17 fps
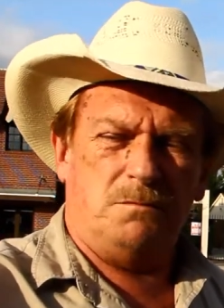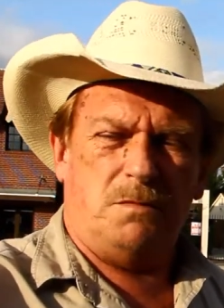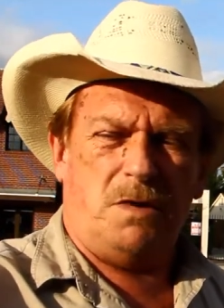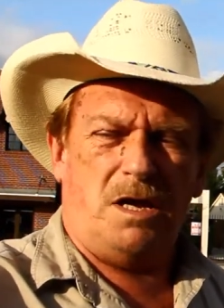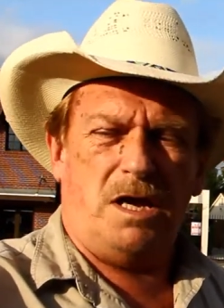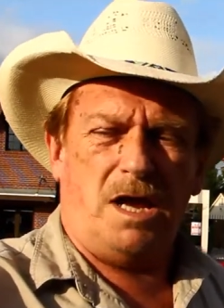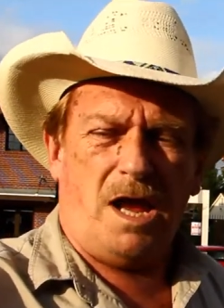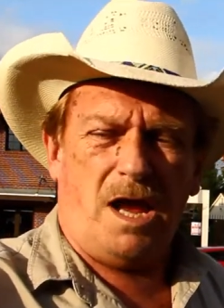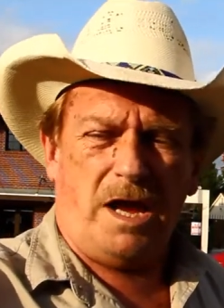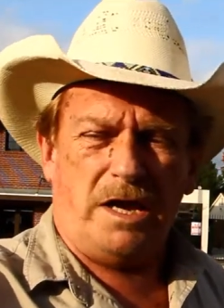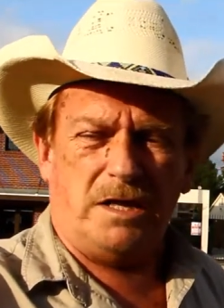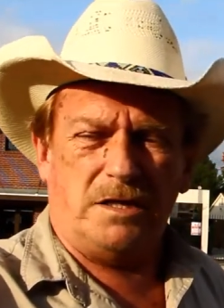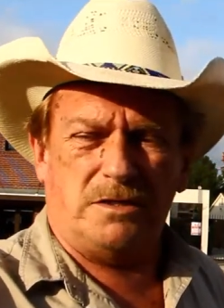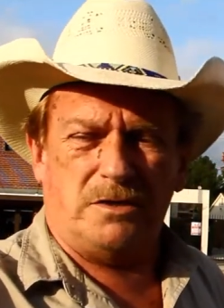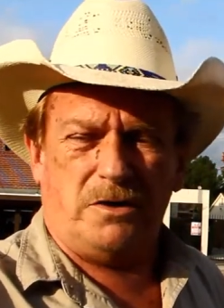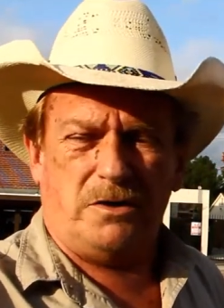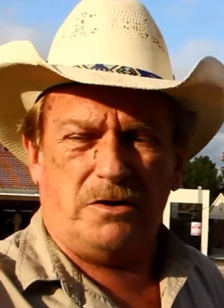by Ike
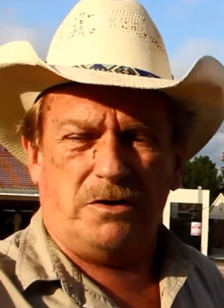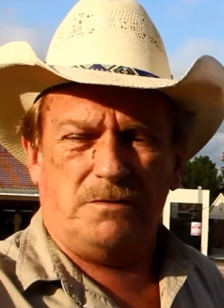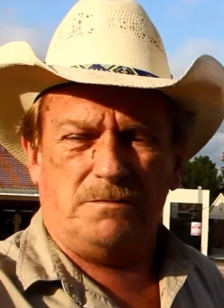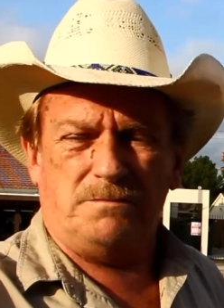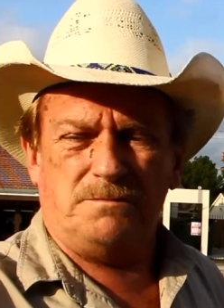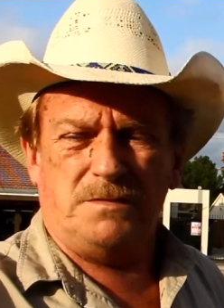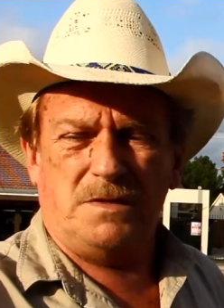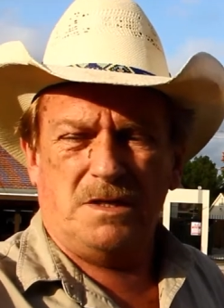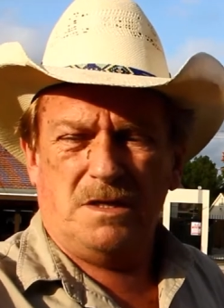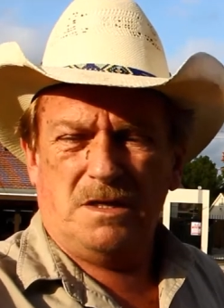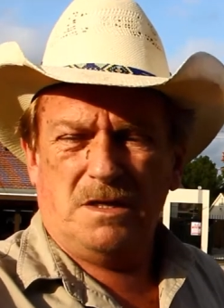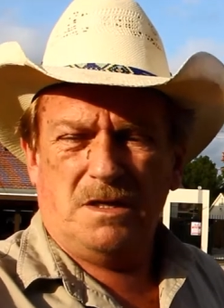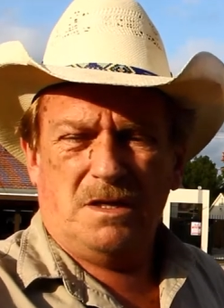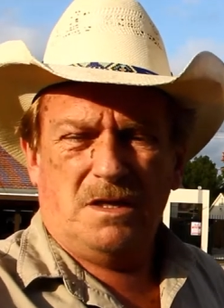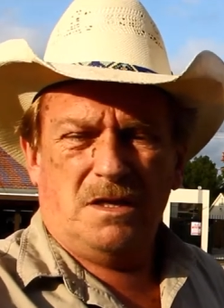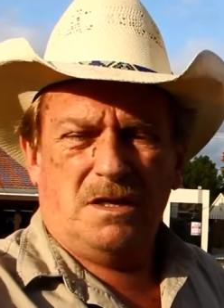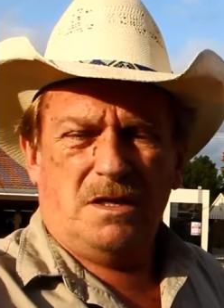Turner.
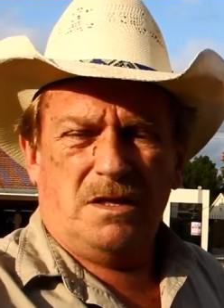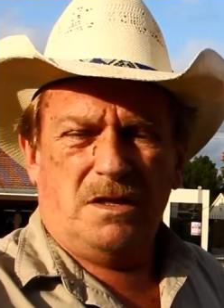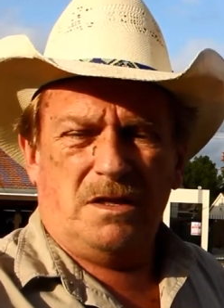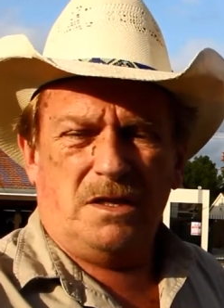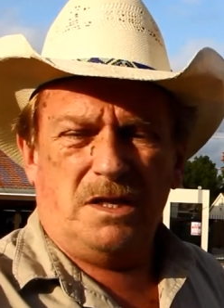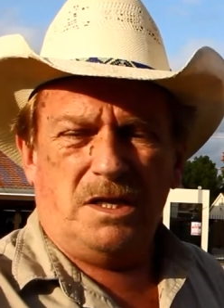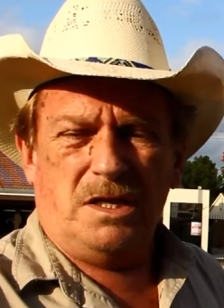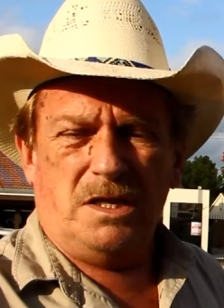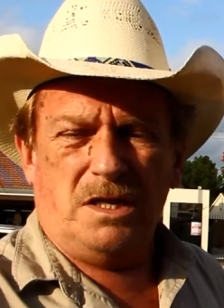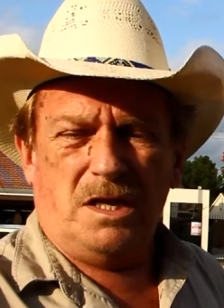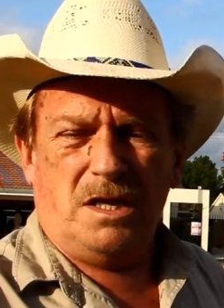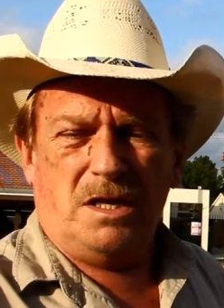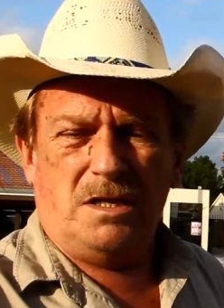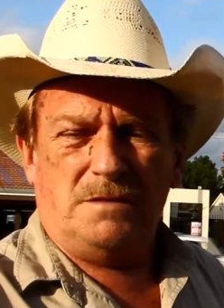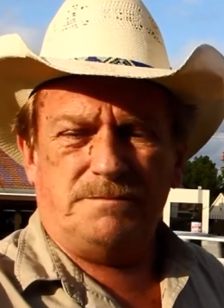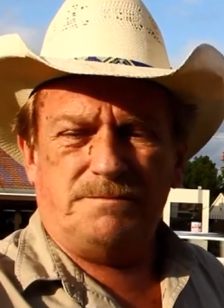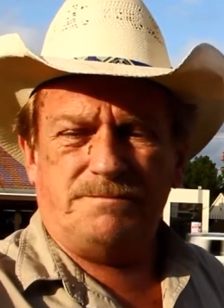
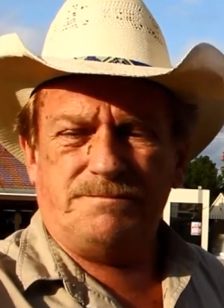The uh,